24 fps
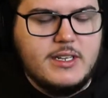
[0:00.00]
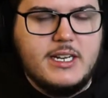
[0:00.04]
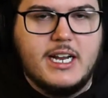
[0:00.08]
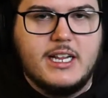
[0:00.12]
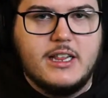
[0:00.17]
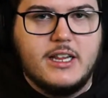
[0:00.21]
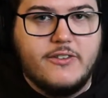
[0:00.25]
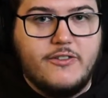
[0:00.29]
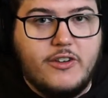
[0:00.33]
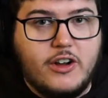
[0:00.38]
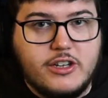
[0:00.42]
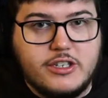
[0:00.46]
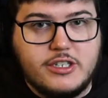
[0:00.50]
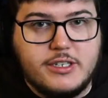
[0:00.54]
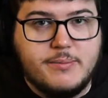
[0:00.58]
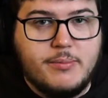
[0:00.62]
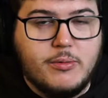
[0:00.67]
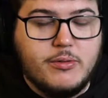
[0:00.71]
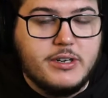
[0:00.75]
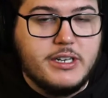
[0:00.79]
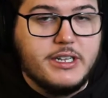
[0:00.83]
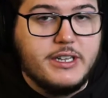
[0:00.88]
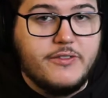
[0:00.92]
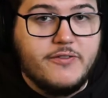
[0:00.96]
I love all the
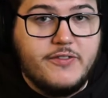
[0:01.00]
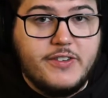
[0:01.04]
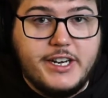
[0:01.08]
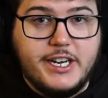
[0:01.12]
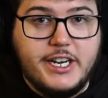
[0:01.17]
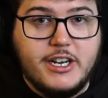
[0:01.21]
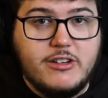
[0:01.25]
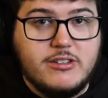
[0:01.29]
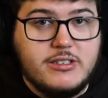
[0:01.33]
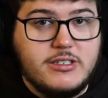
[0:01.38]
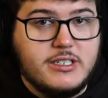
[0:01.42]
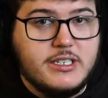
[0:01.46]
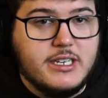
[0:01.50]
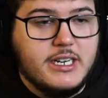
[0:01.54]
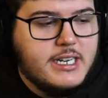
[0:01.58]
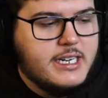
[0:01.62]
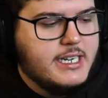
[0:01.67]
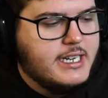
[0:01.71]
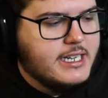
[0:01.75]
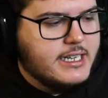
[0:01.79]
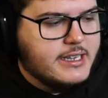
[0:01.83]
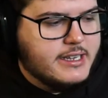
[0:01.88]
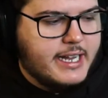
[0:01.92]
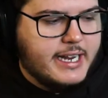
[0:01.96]
support in the videos,
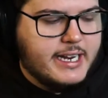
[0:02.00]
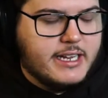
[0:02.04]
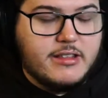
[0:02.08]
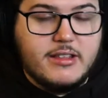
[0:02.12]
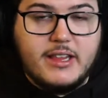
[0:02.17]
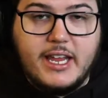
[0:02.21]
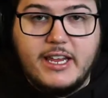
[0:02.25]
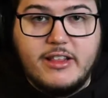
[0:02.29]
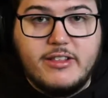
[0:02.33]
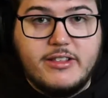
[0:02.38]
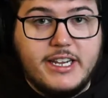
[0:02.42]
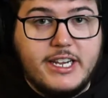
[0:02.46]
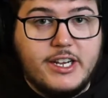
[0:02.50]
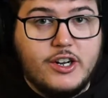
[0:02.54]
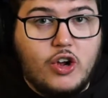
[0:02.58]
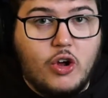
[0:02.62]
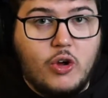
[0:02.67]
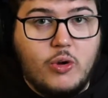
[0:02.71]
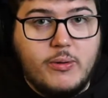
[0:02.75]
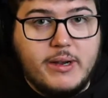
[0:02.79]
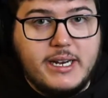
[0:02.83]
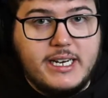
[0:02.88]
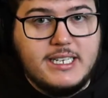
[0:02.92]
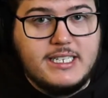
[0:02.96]
like lately and
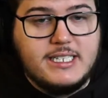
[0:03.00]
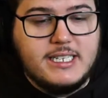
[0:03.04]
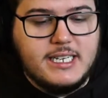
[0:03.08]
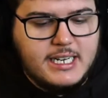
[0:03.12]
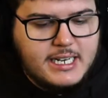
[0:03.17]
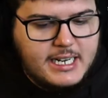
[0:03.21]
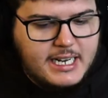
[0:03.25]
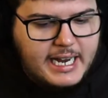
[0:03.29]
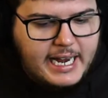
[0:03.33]
always.